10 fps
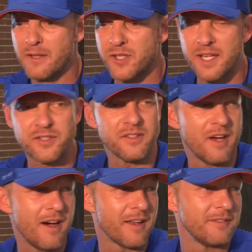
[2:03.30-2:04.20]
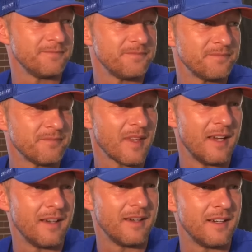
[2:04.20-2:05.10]
Chase Atada,
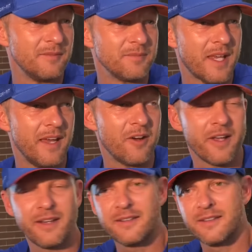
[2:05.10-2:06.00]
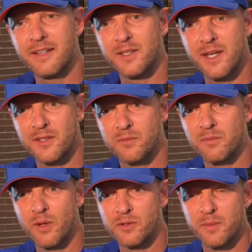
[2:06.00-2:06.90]
um, Coyote, as
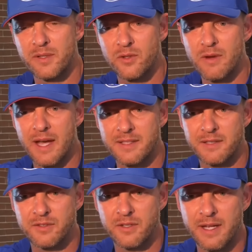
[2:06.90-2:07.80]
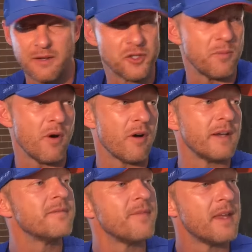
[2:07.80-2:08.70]
those have been two guys that have stood out.
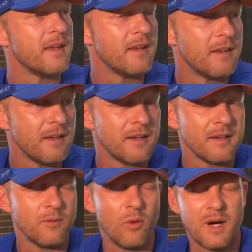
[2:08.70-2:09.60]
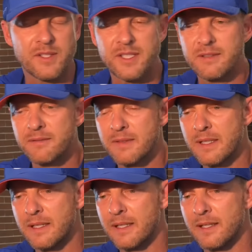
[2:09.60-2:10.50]
Jabari, Watson,
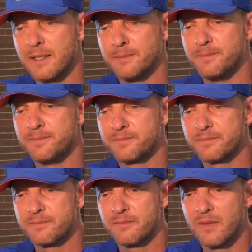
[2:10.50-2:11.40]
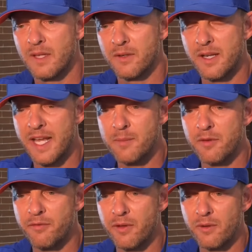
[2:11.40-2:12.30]
um, you know, to name
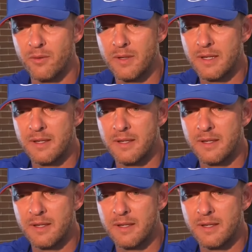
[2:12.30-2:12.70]
a few.